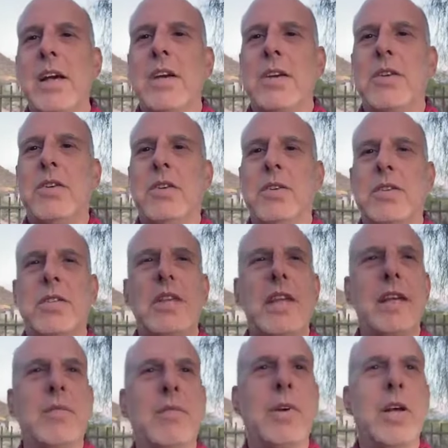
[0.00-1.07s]
you'll
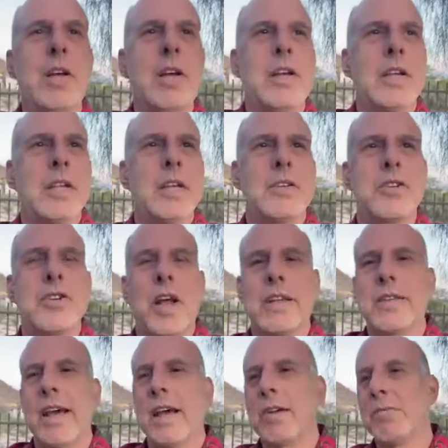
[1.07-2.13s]
see well, this
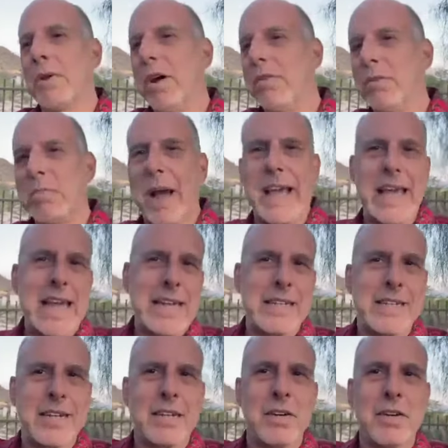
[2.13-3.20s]
shutdown will be over by
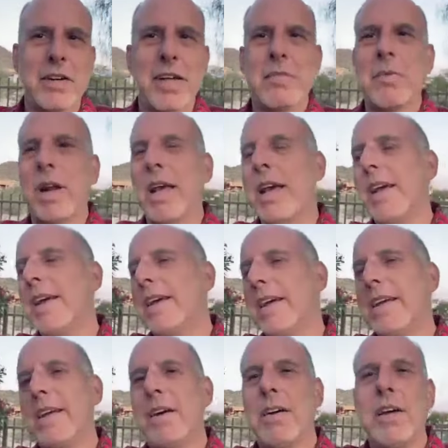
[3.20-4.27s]
Easter, and what,
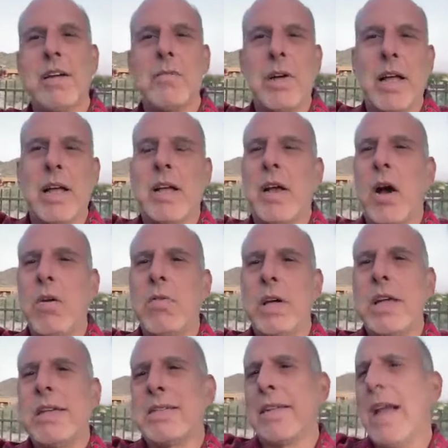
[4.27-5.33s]
you know, what, oh,
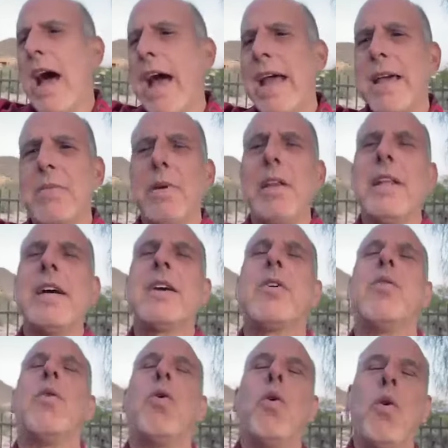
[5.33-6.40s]
he's lying. Well, of
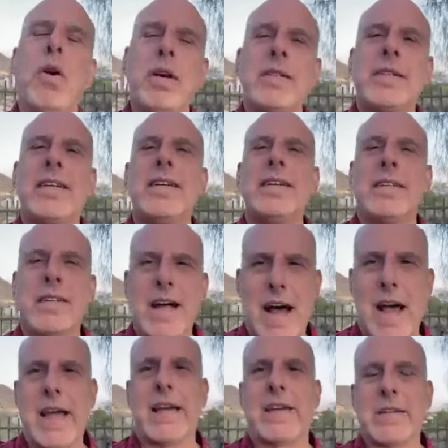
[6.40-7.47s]
course he's
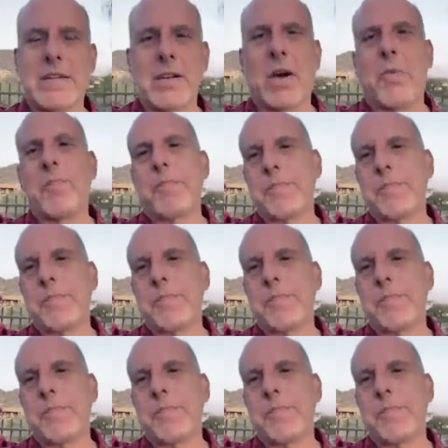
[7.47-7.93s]
lying. So,